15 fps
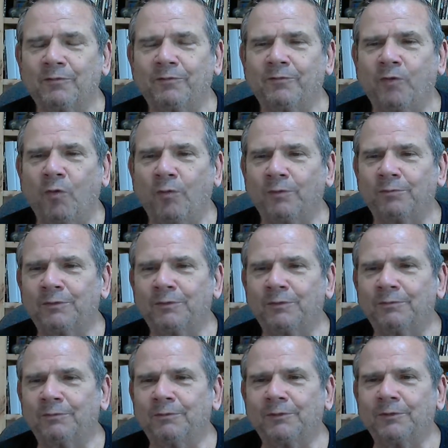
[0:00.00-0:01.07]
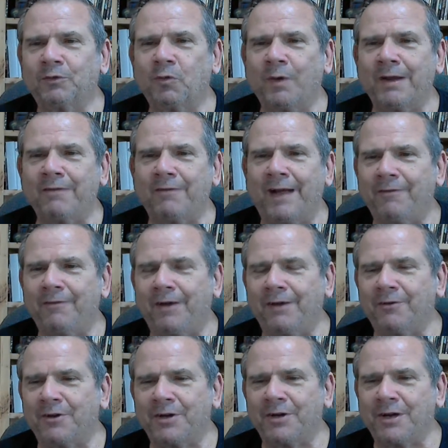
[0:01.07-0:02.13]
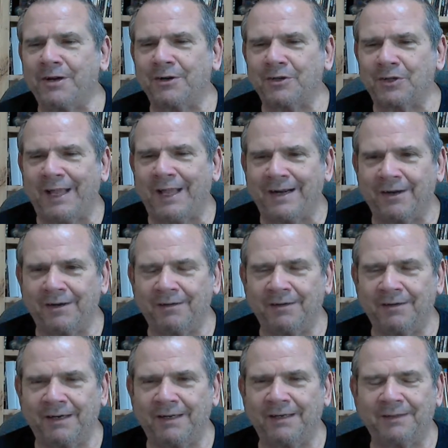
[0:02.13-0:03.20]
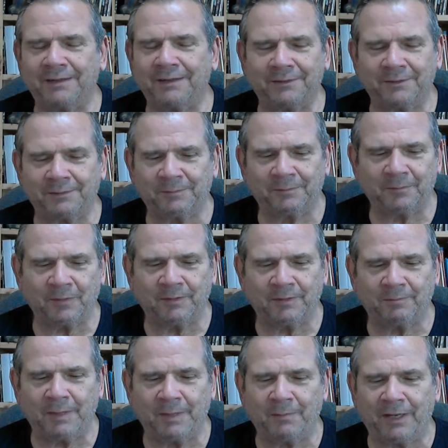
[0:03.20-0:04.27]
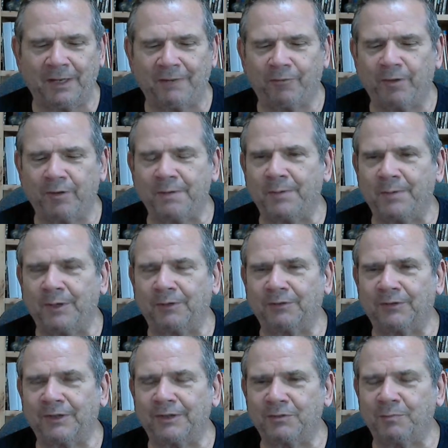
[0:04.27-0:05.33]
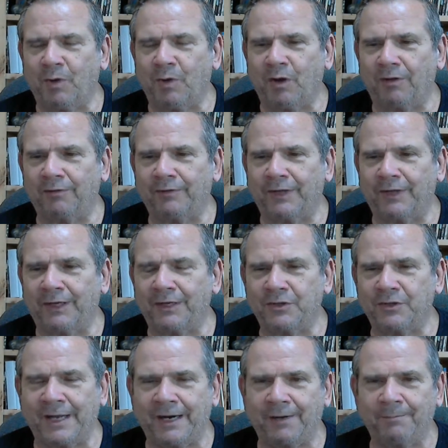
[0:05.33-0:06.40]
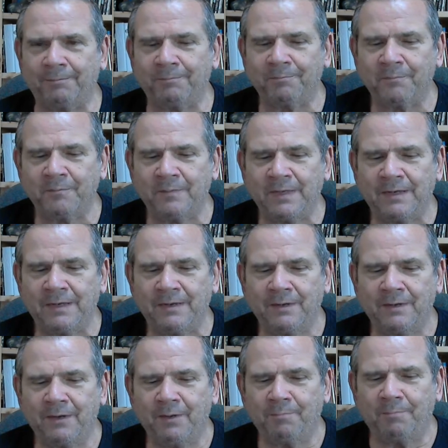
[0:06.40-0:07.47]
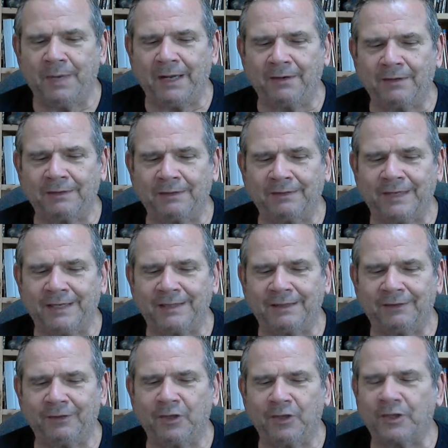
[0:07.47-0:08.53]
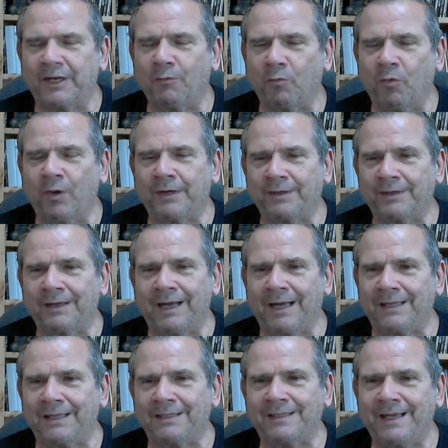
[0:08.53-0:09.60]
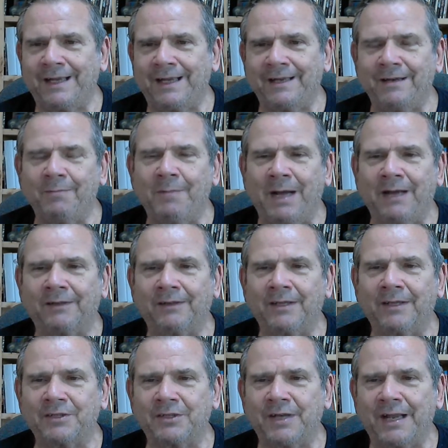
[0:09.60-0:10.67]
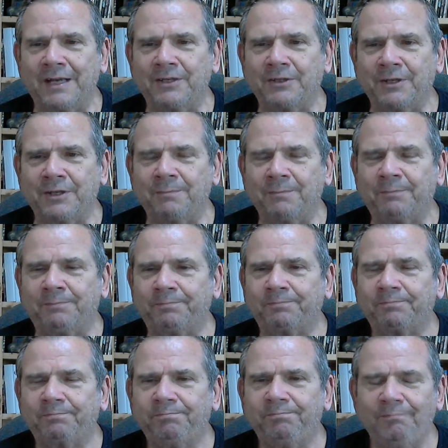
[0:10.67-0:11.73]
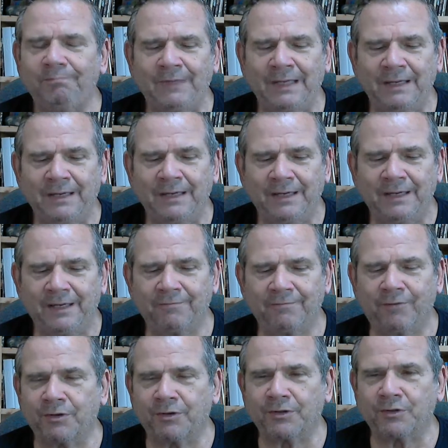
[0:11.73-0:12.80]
2,500 years later. People have rebuilt a small village there. But take a look at what God said about this nation in verse